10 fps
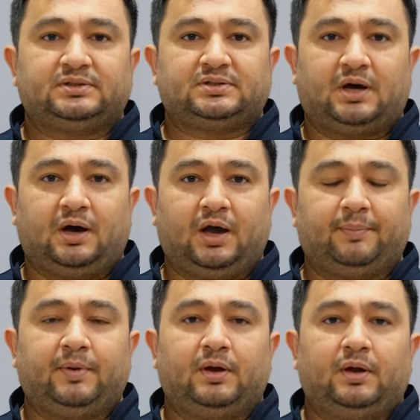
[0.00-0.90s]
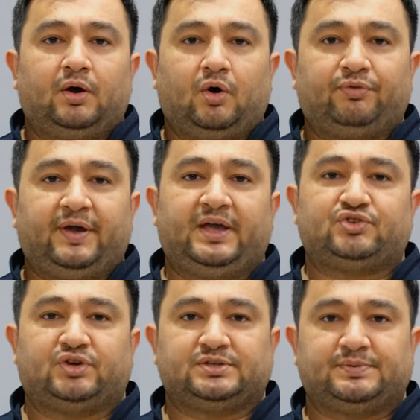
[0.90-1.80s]
type of hair
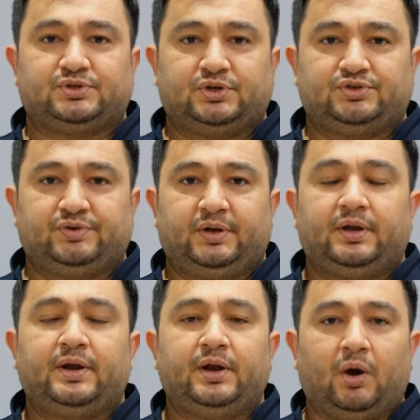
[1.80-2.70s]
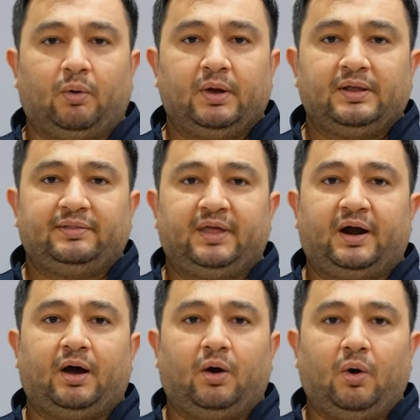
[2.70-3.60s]
transplant surgery? No, there
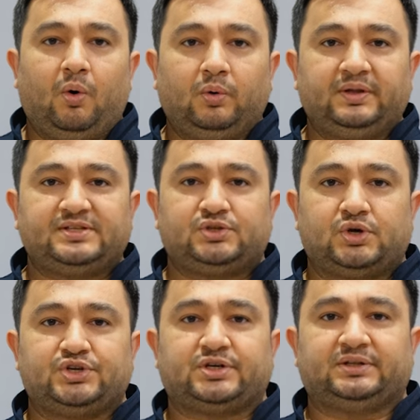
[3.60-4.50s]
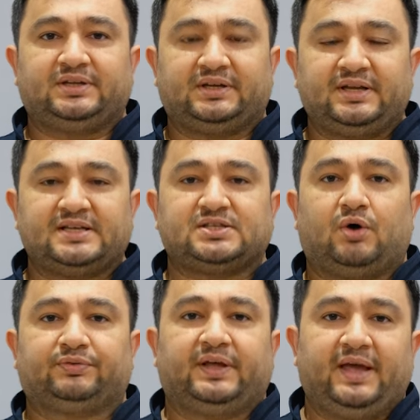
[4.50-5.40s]
are only surgical techniques
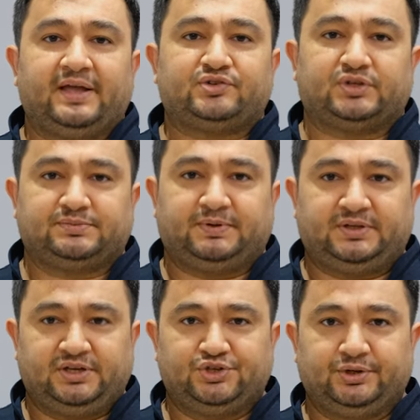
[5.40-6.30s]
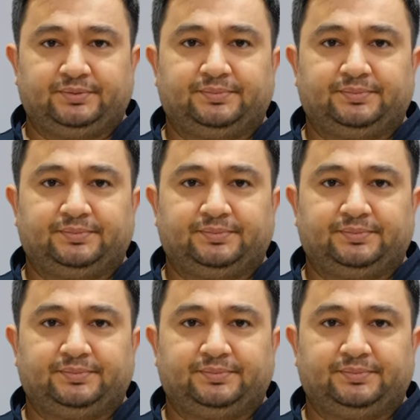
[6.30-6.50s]
of the hair transplantation.